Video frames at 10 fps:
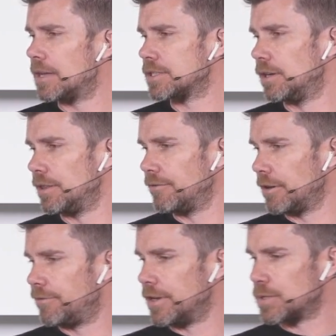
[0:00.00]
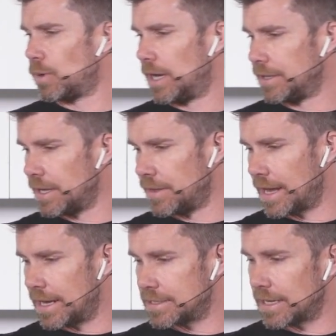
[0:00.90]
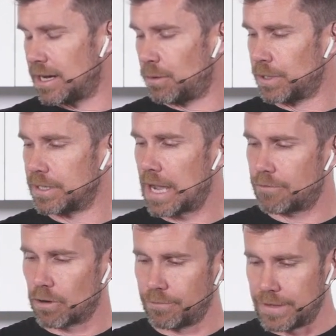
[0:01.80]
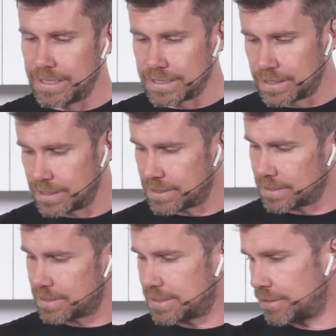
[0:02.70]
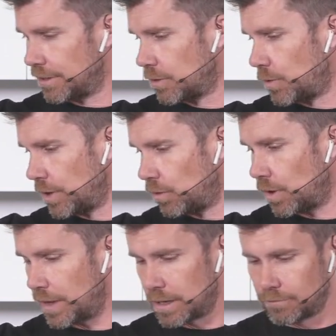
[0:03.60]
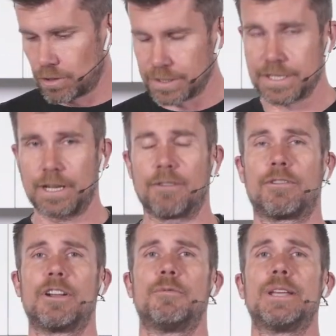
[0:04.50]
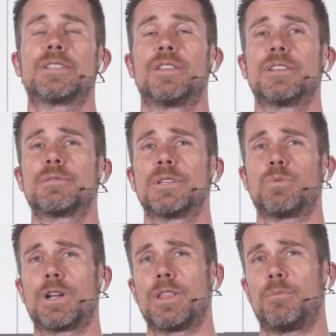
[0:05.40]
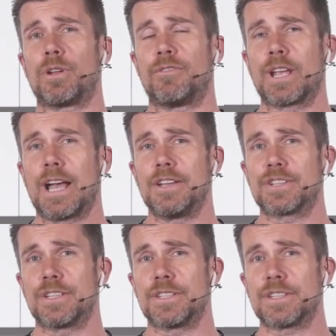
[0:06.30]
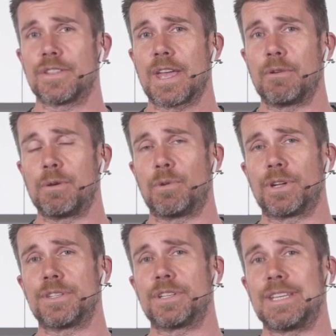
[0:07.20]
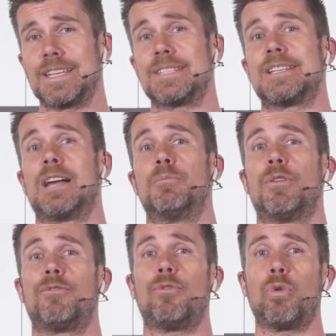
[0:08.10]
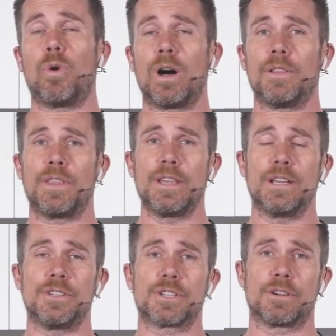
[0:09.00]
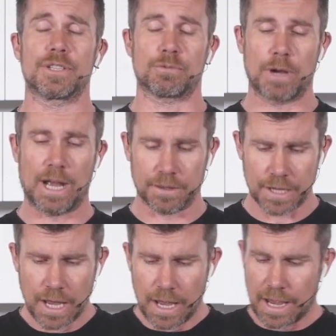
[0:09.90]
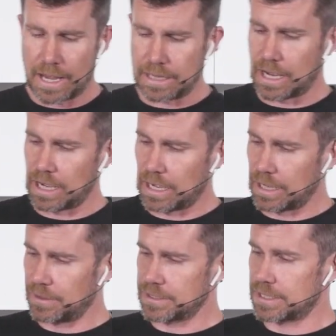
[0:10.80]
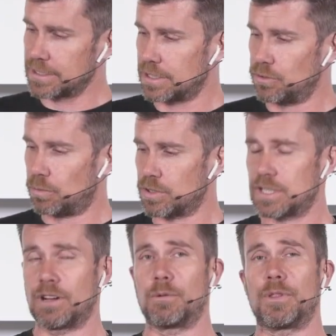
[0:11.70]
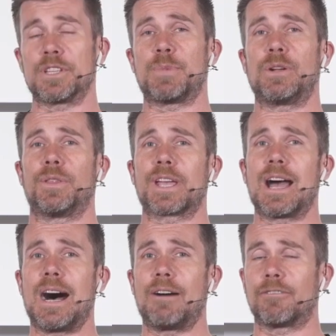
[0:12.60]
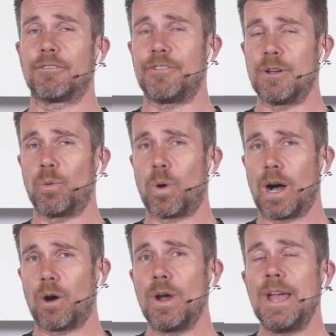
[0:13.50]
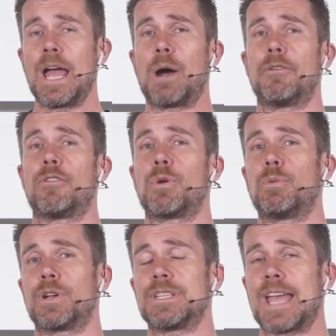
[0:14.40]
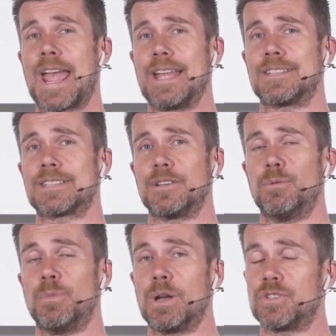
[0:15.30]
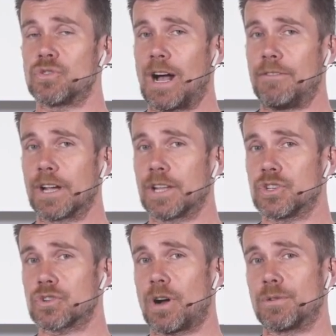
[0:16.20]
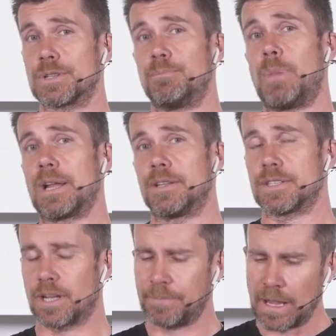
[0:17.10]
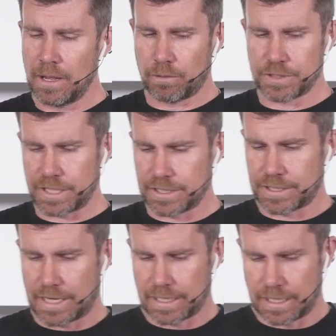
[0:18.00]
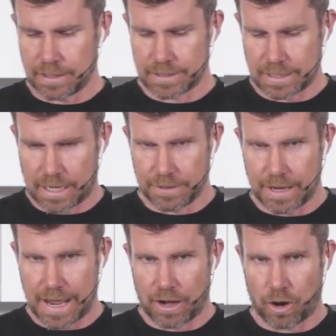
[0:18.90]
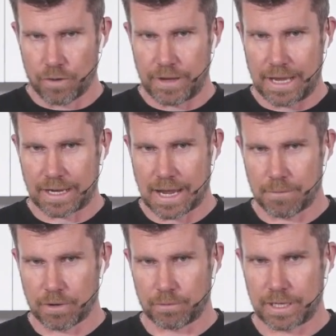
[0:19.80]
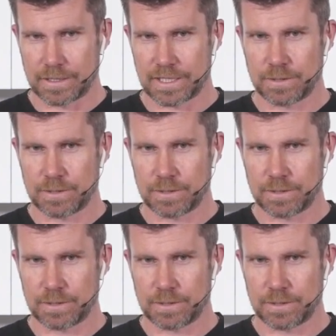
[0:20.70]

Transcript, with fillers: So the very first one that I want to cover off is this steering wheel that I've got sitting in front of me. So this was one of the modifications that we wanted to get done before the endurance round, and this is the normal steering wheel that's been on the car for a fair while. However, we wanted to add some driver controls and buttons, so we'll just get this under our overhead camera and we can